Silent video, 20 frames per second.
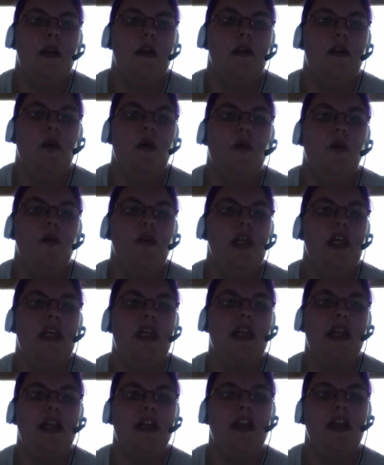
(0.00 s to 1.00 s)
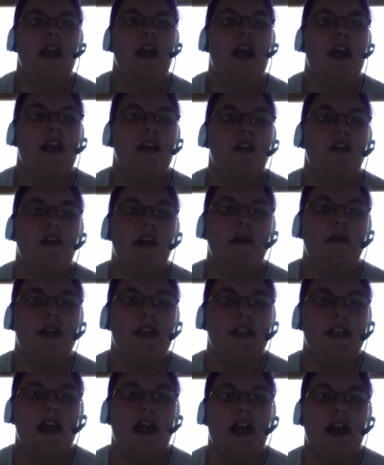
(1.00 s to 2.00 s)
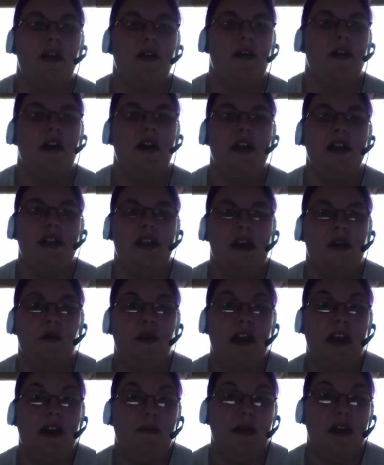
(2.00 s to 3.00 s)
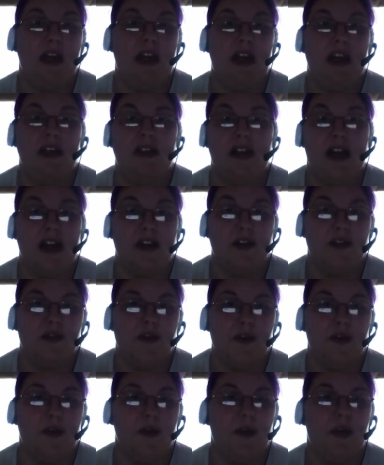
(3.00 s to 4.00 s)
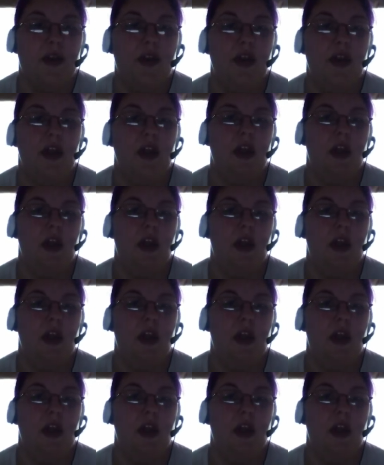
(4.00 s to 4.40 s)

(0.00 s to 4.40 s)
the only thing that I can agree with this guy on is that Wikipedia is not truth.